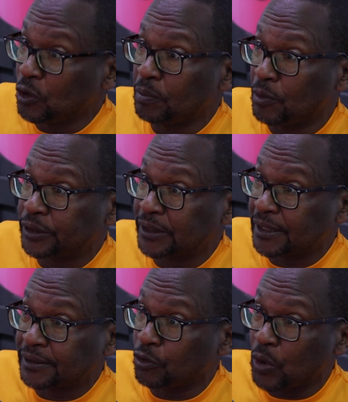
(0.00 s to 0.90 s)

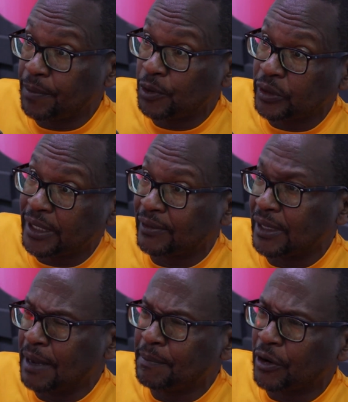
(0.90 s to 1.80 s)
Moses, they were able to get
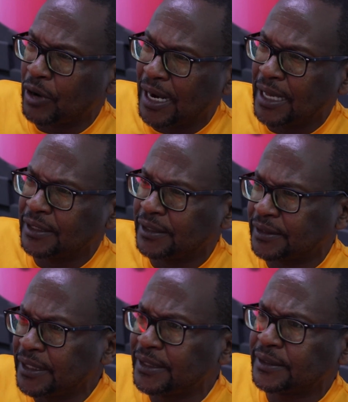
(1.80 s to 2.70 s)
the MRIs, the
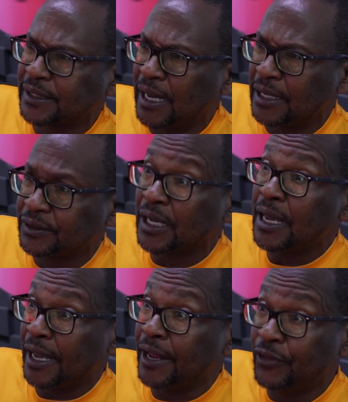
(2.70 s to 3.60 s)
CT scans,
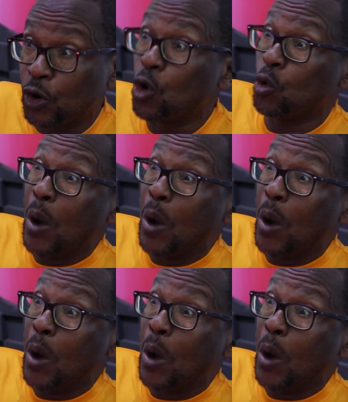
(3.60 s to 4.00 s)
and the whole